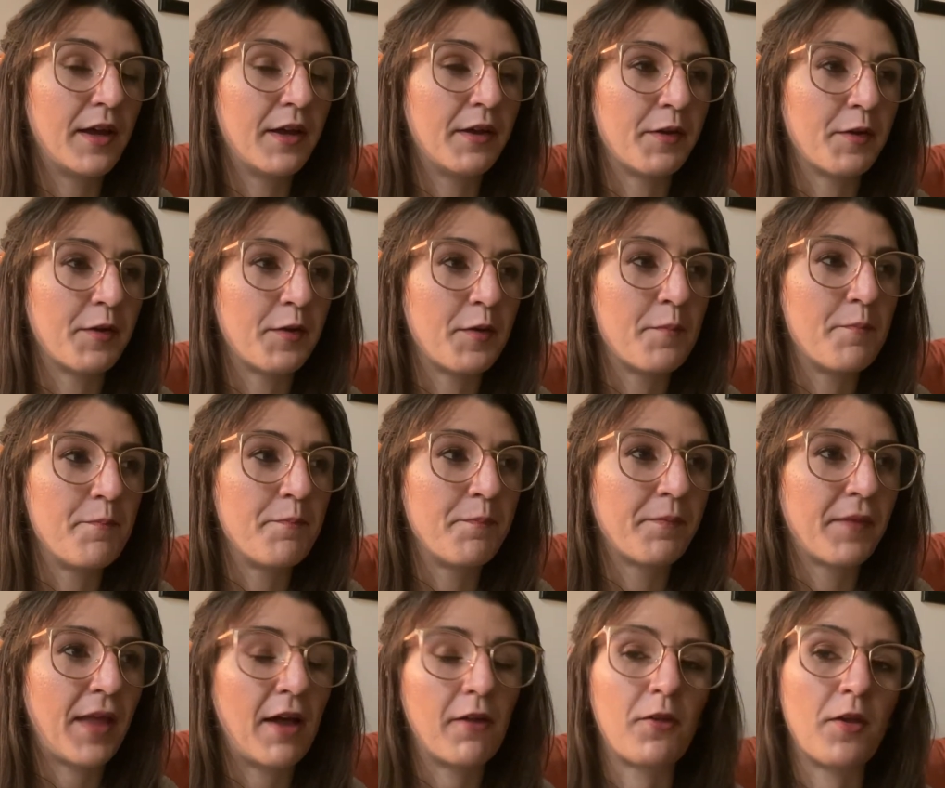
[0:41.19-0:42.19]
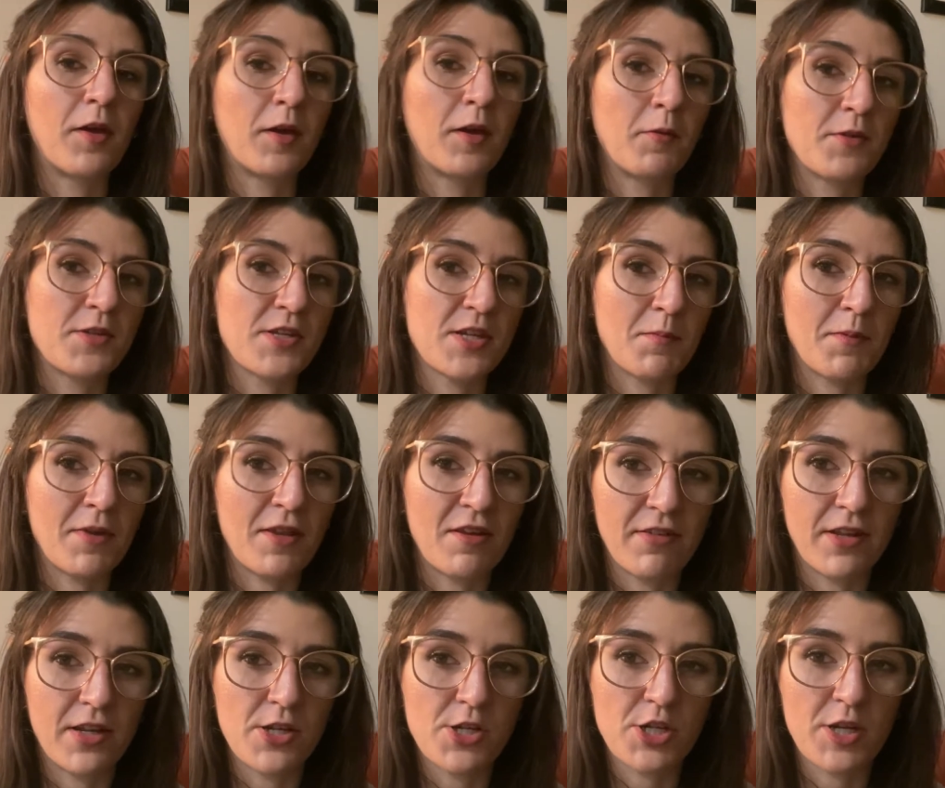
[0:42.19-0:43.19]
how long it will take me to
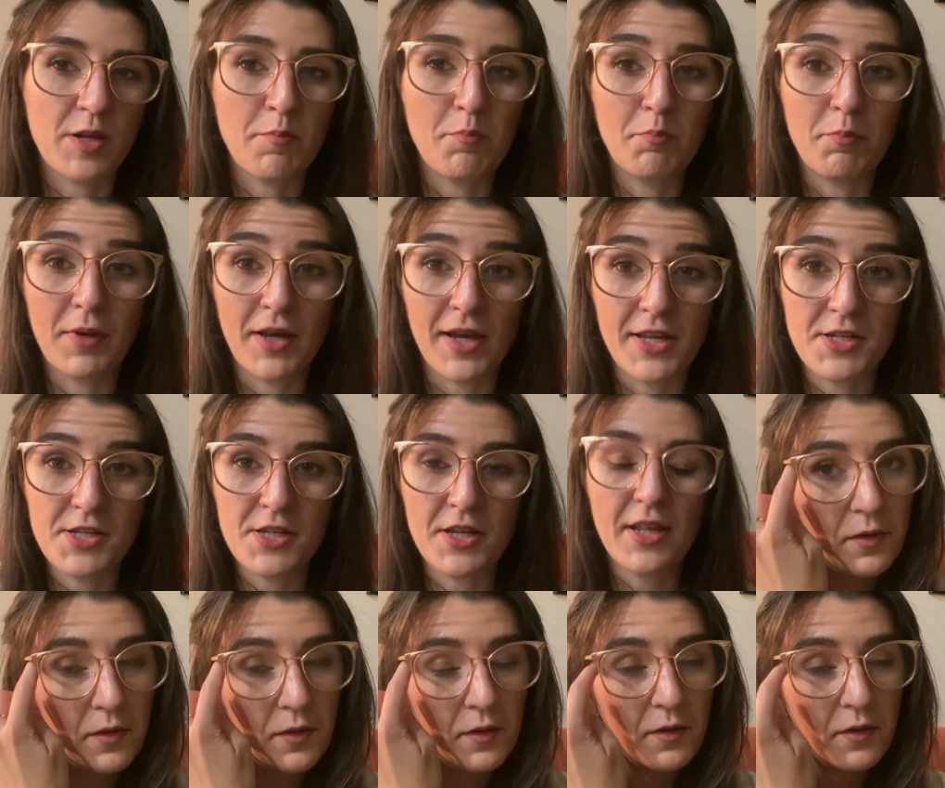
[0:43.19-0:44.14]
finish it, but